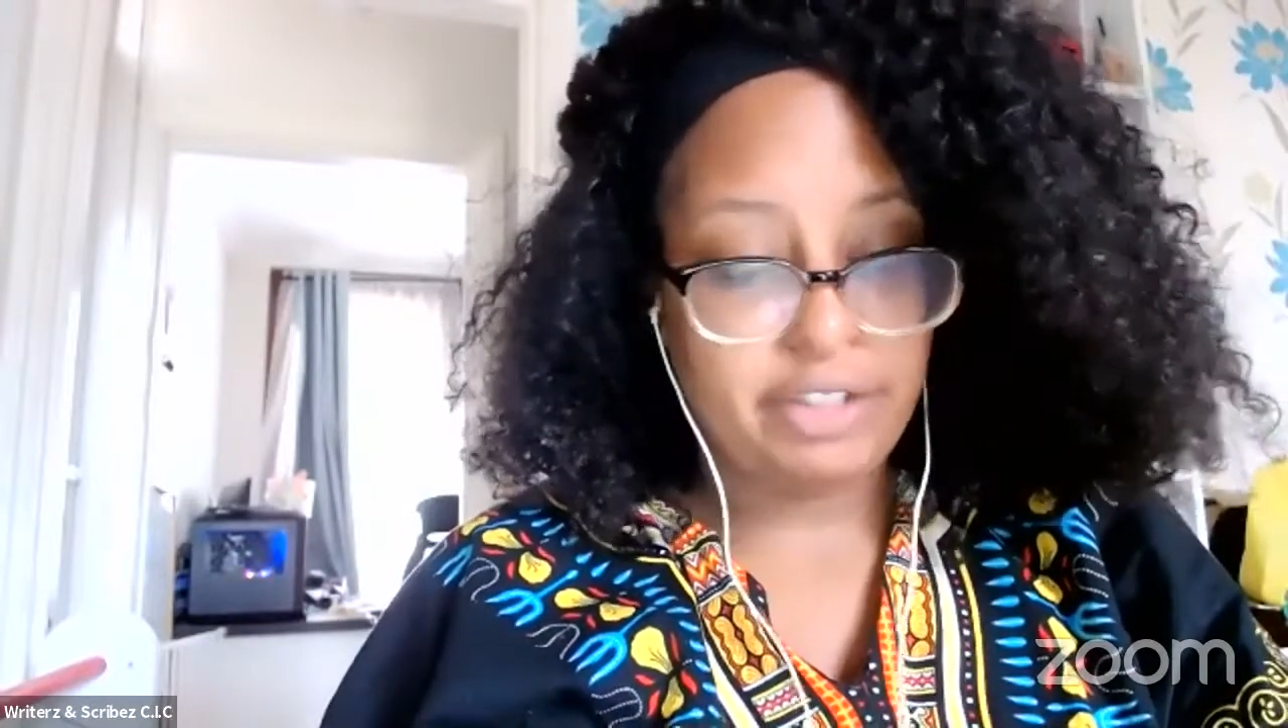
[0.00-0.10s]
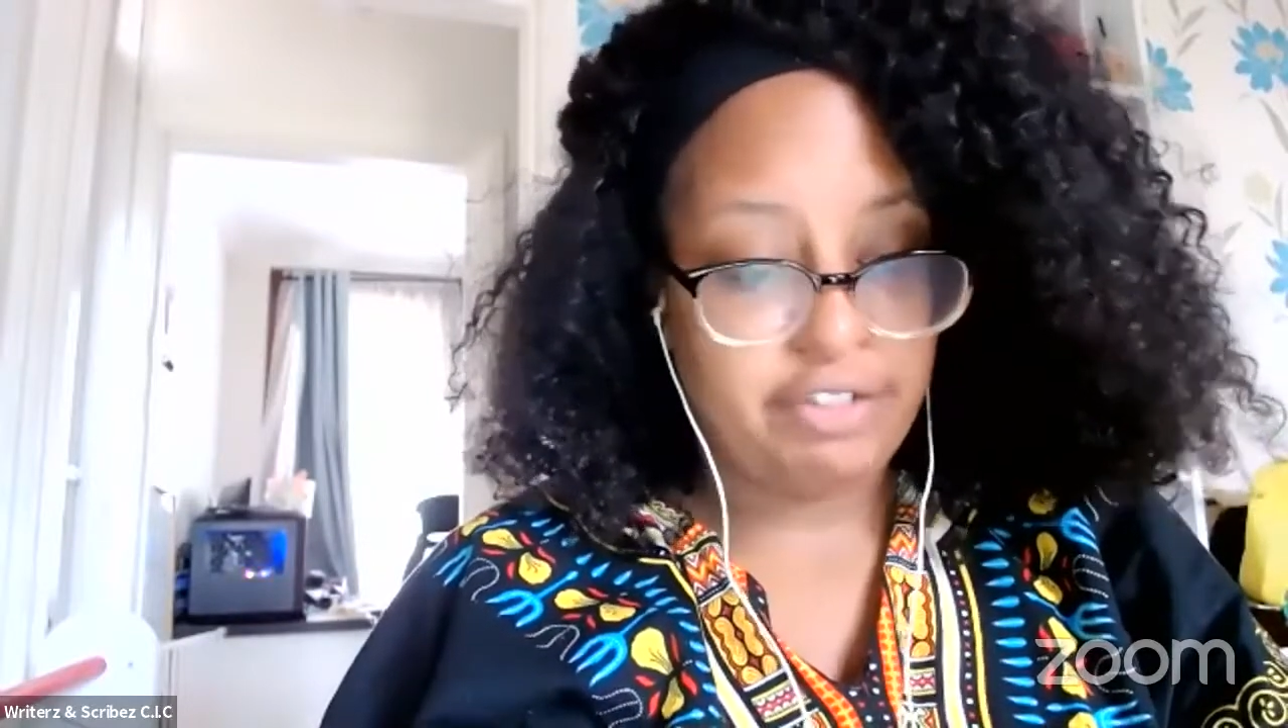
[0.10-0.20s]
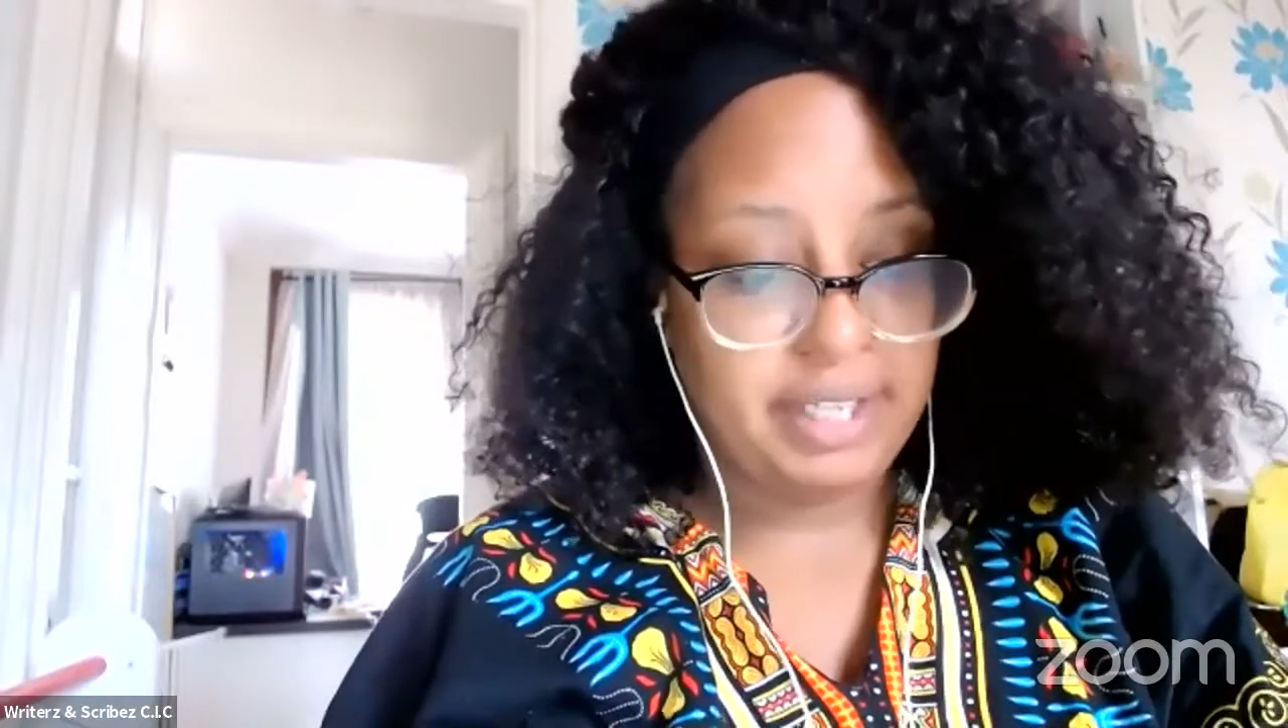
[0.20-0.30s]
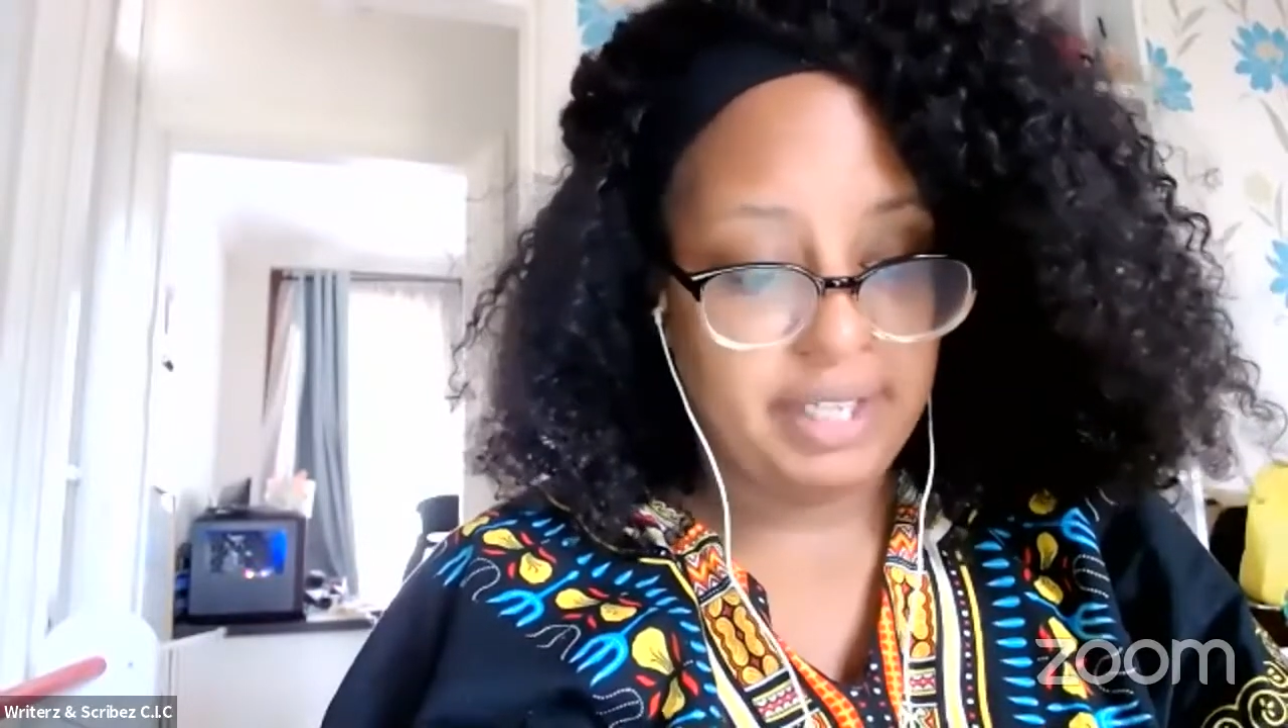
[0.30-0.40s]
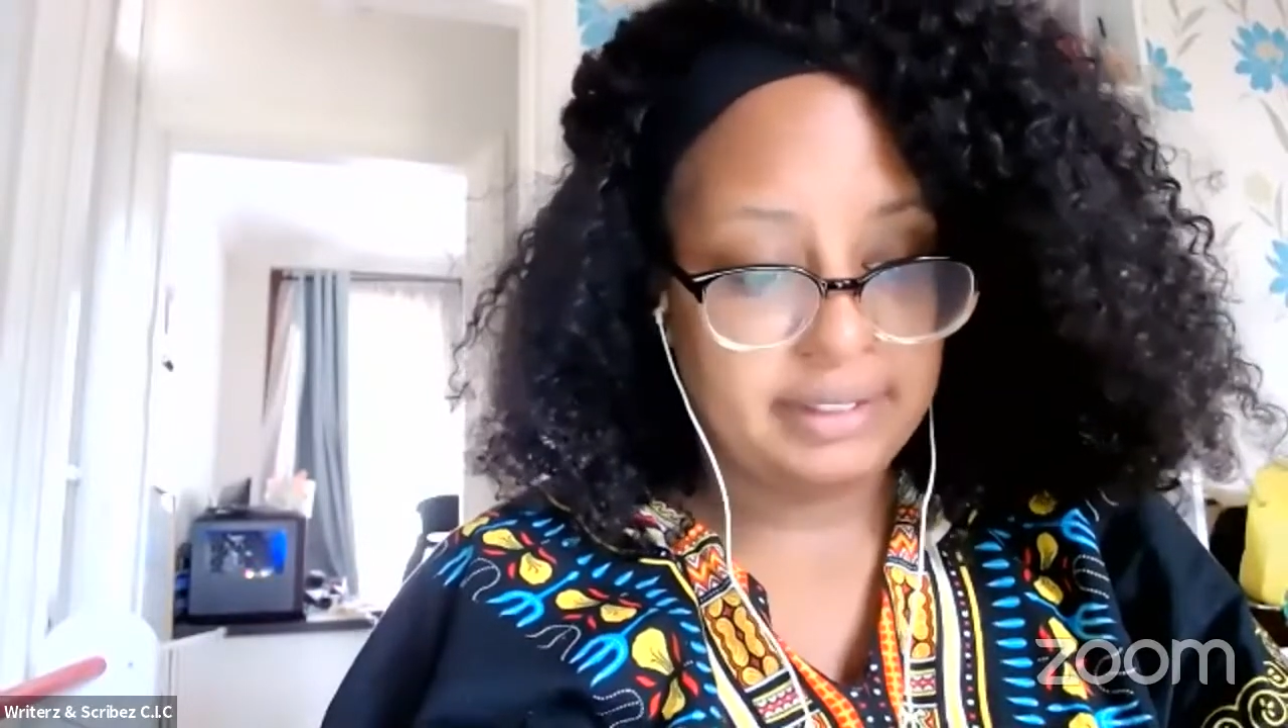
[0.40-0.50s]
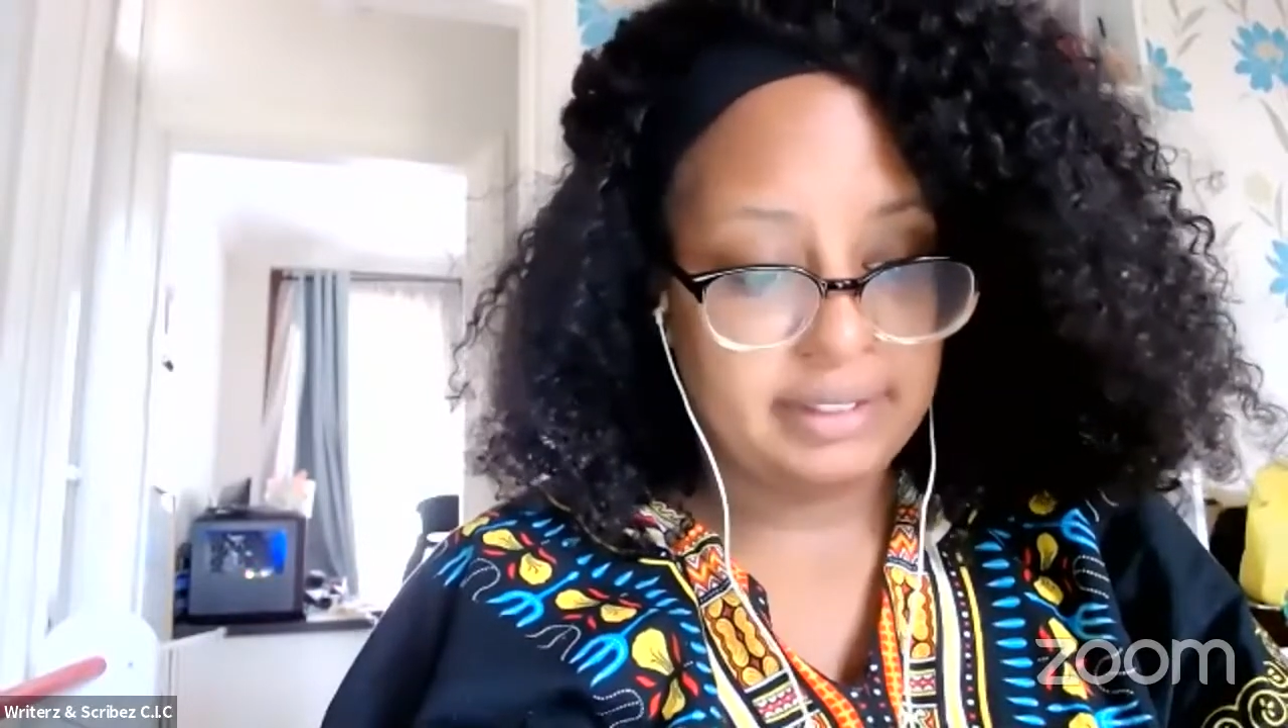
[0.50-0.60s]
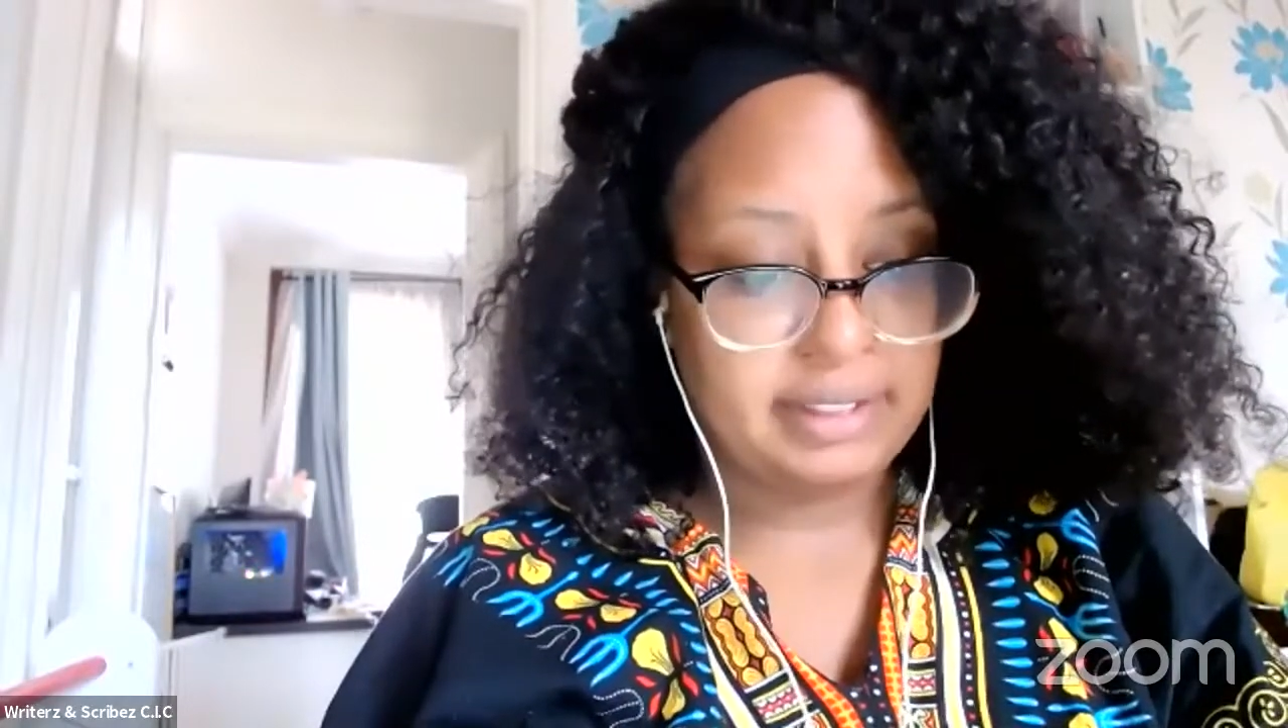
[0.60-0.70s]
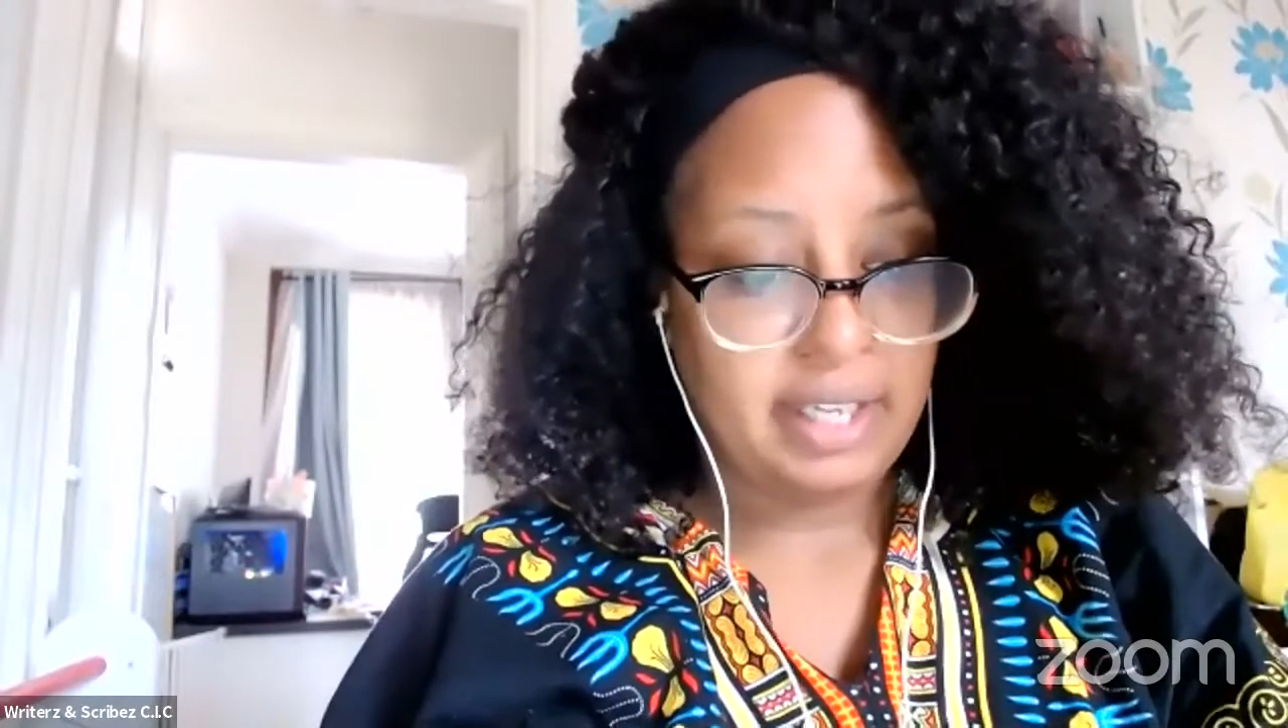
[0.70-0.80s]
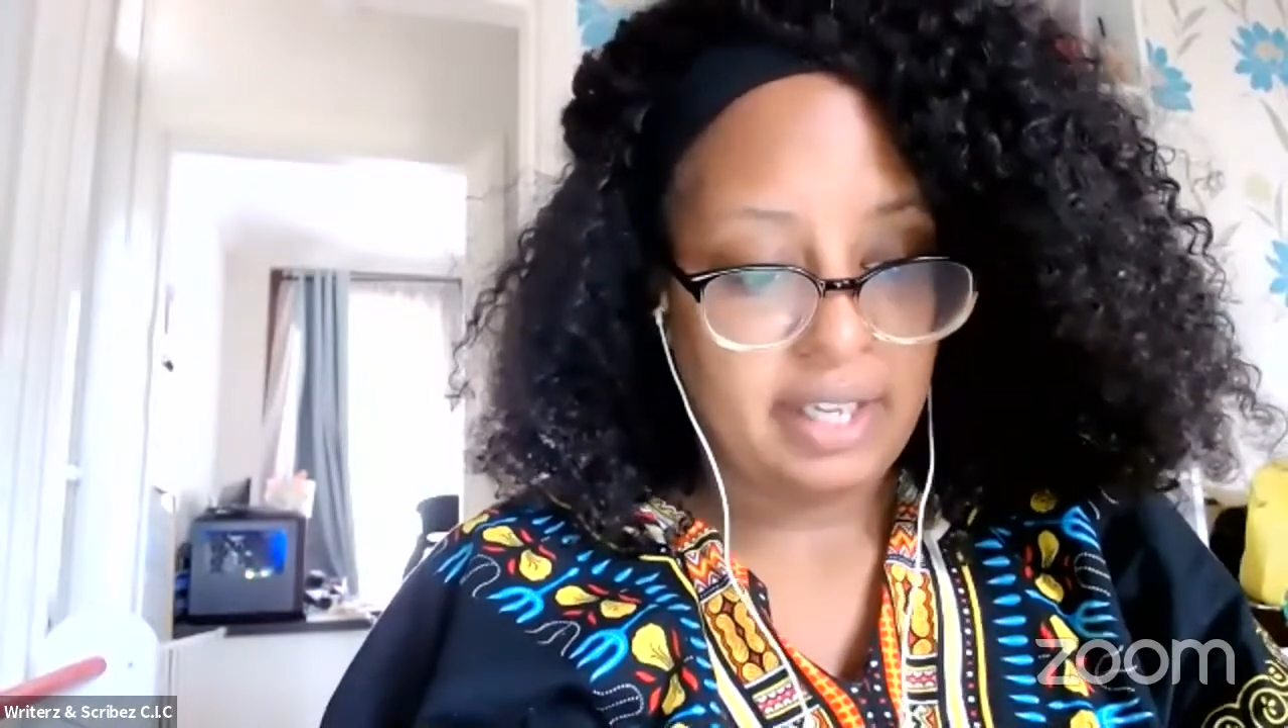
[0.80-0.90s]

drugs.